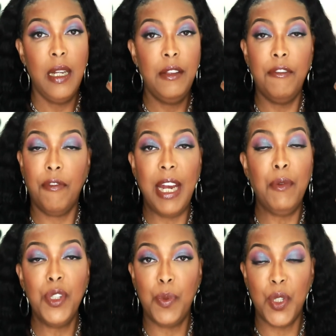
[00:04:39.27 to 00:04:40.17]
The
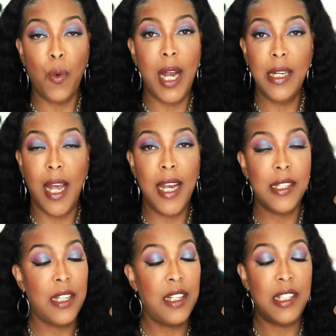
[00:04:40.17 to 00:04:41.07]
fragrance was quite nice.
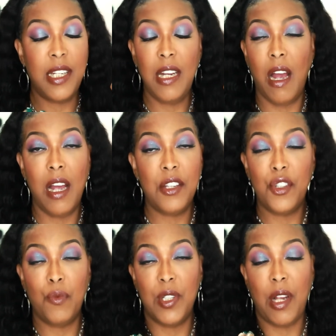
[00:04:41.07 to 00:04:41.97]
The sillage
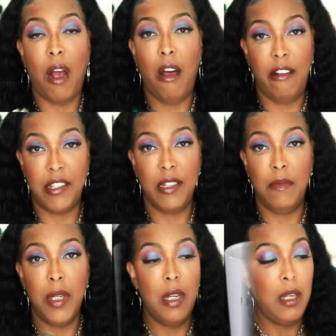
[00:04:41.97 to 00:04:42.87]
was awesome.